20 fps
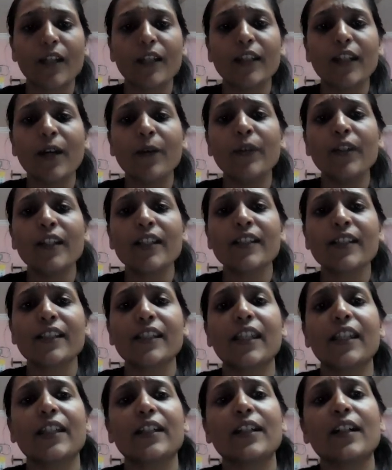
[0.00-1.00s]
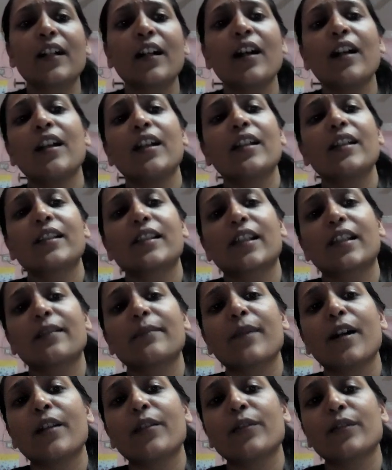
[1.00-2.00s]
Now let's take a
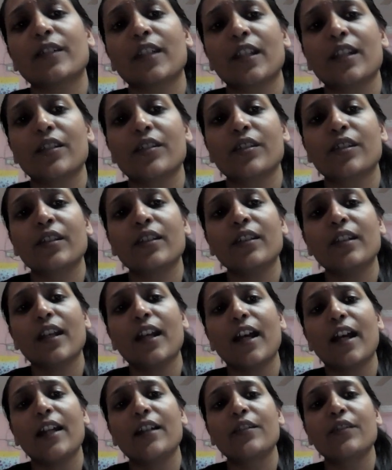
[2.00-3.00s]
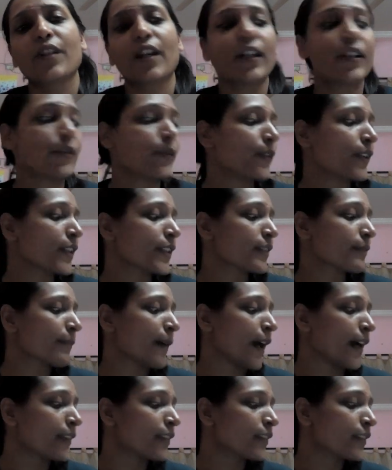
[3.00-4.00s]
sigma notation and try to
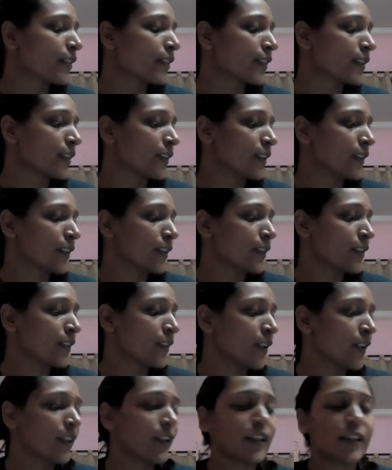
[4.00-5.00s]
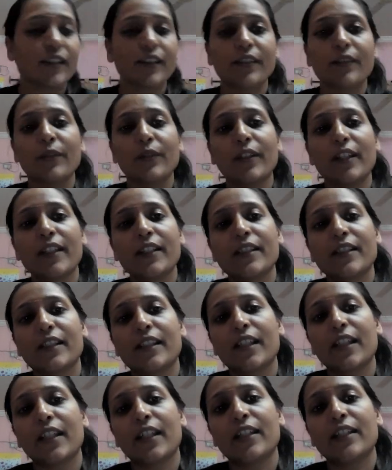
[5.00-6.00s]
expand the series. So let's
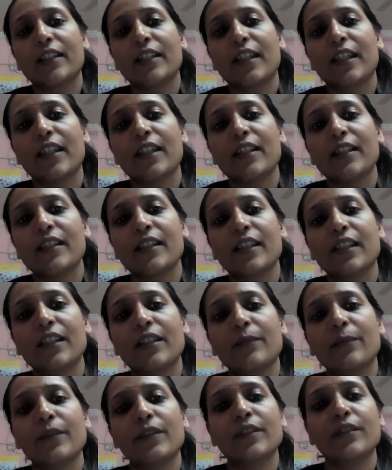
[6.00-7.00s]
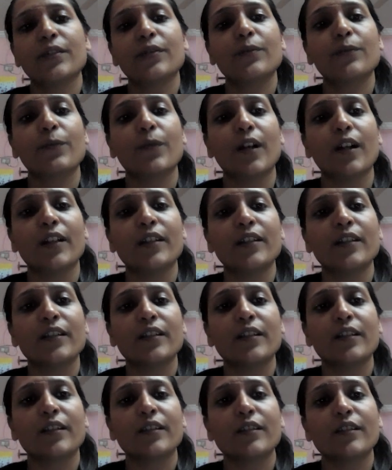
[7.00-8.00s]
say k is equal to 1
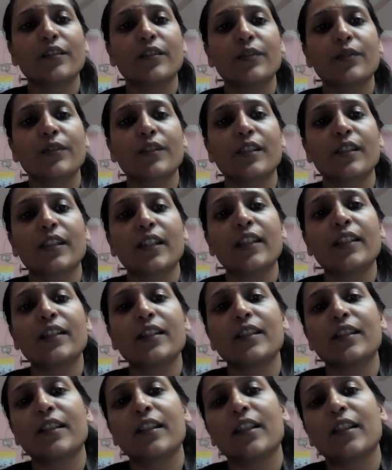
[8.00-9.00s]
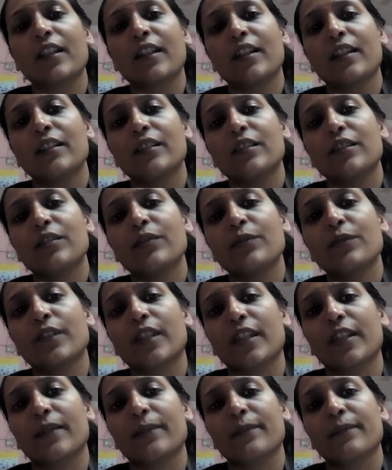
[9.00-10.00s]
to 6
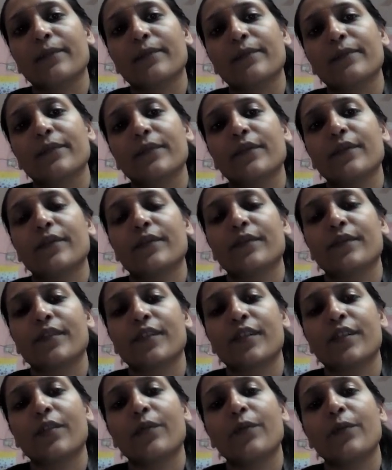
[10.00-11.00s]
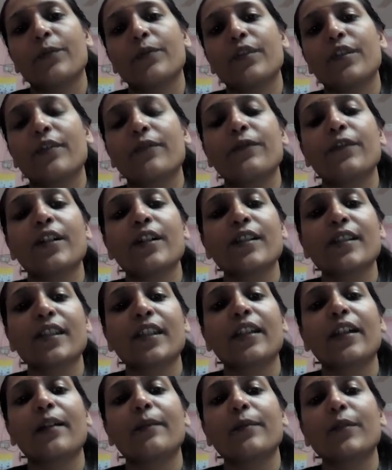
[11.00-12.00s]
2k. So the first
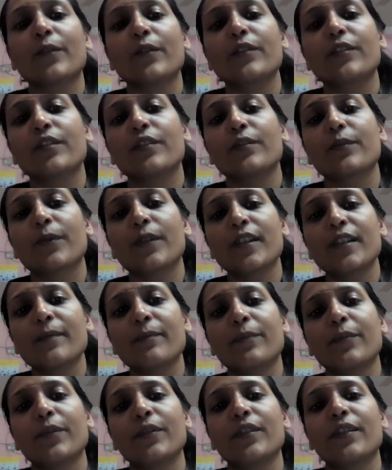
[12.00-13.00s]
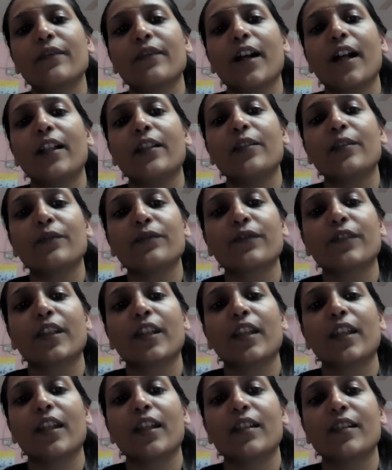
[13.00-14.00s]
thing I'm going to do is put the value of
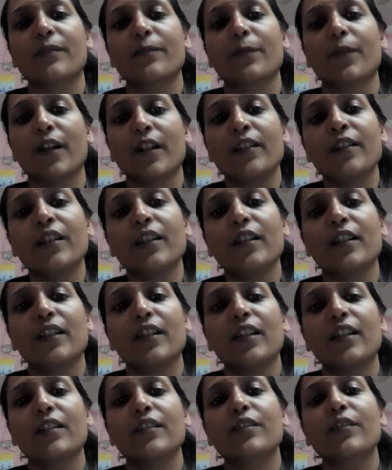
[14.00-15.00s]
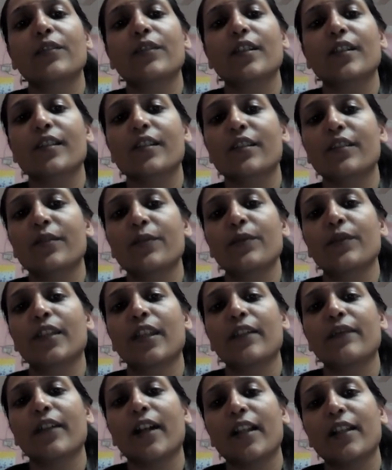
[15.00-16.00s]
k as 1 into this
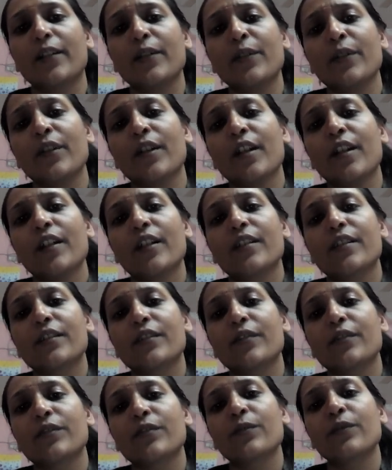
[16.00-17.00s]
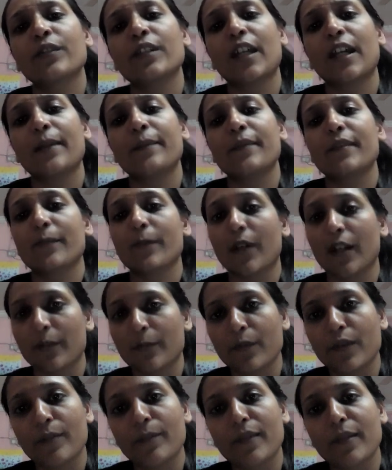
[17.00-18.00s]
2k value. So 2 times
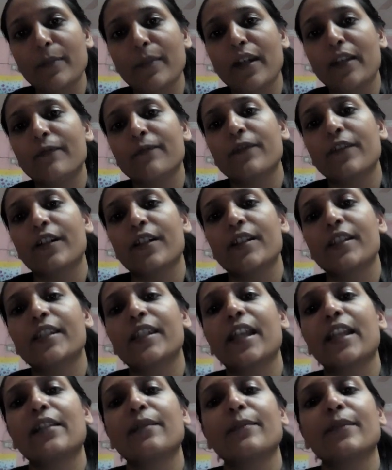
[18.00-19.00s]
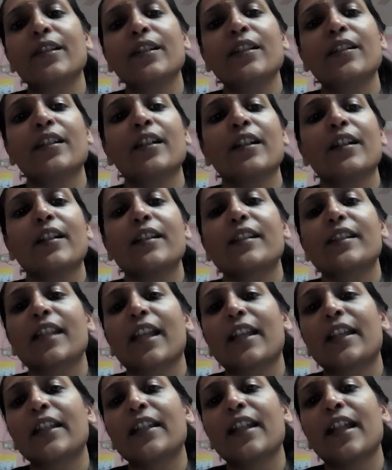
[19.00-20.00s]
1 would be my first element.
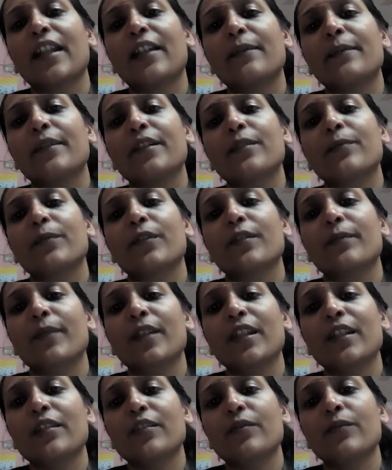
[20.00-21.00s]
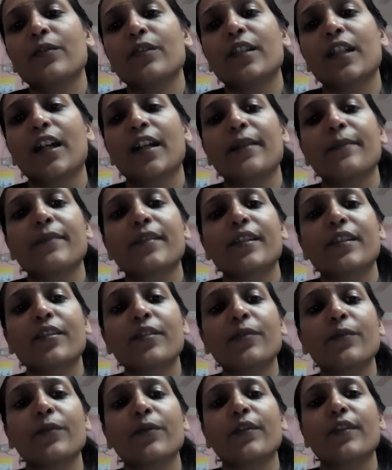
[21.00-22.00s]
Second element would be 2 times
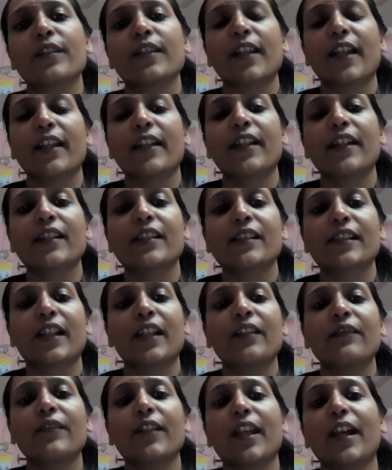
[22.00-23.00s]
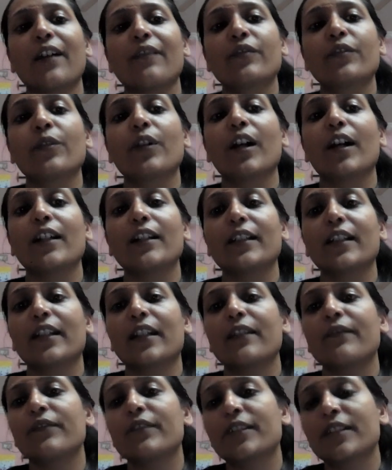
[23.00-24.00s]
2. Like I said, we have to
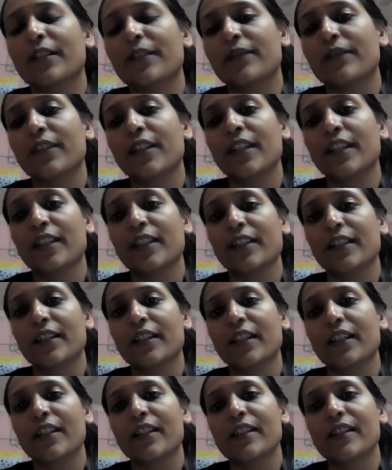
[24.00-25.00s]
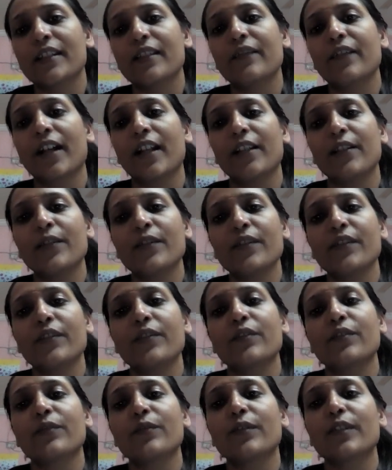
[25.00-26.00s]
iteratively increase the value.
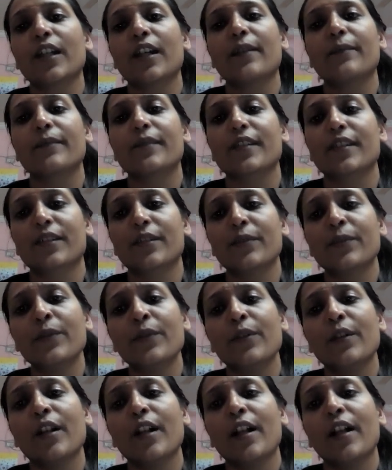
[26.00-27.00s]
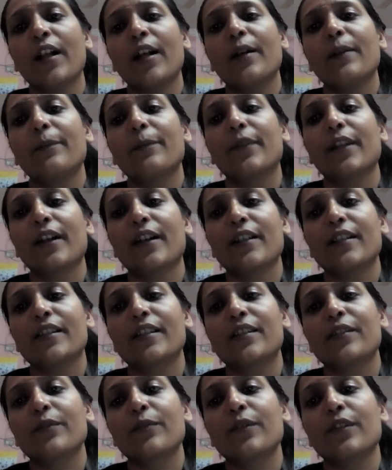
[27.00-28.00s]
So 2 times 2
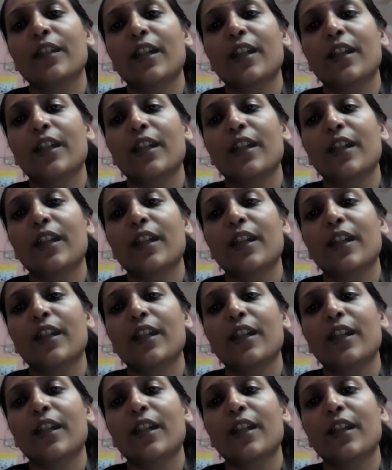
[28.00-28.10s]
plus 2